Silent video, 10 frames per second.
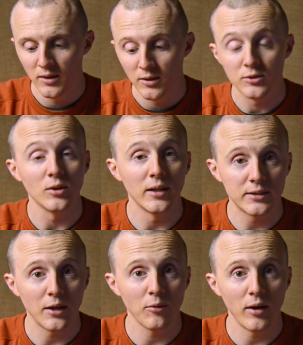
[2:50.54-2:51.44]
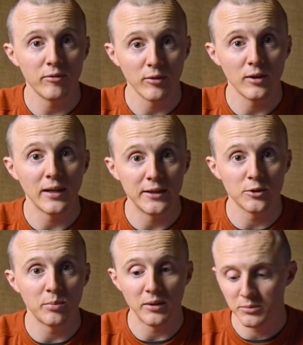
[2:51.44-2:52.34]
So let's get ready for the
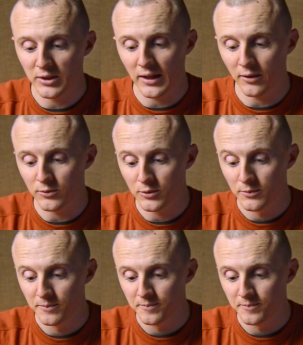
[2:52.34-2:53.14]
laser beam sounds.